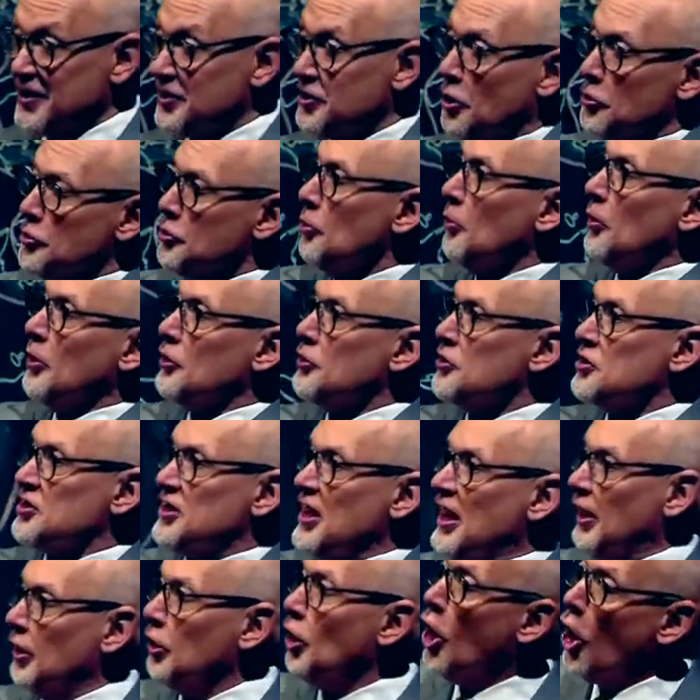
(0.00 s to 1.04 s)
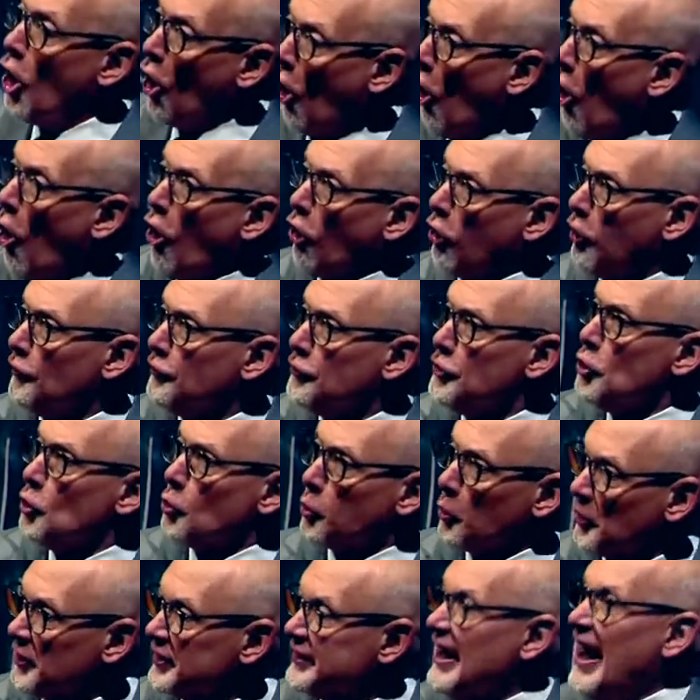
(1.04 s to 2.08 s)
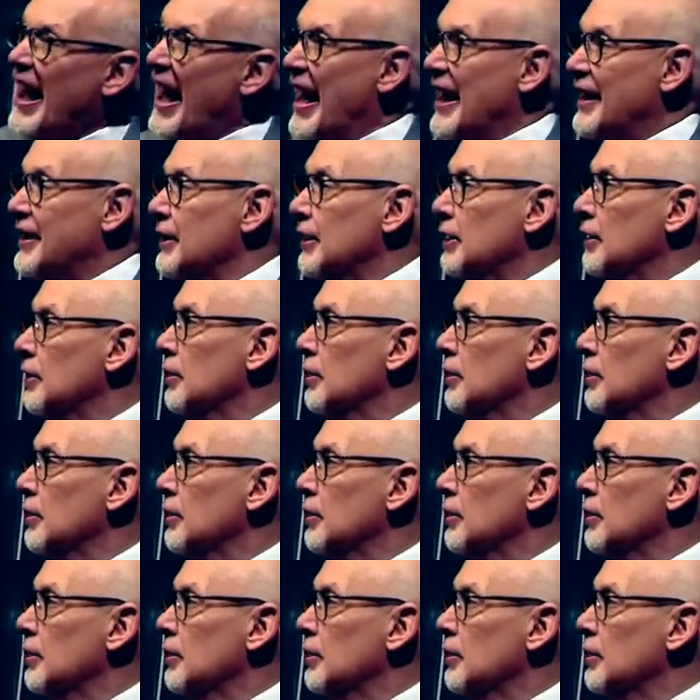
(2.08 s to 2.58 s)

Don't you understand? All of you were dead.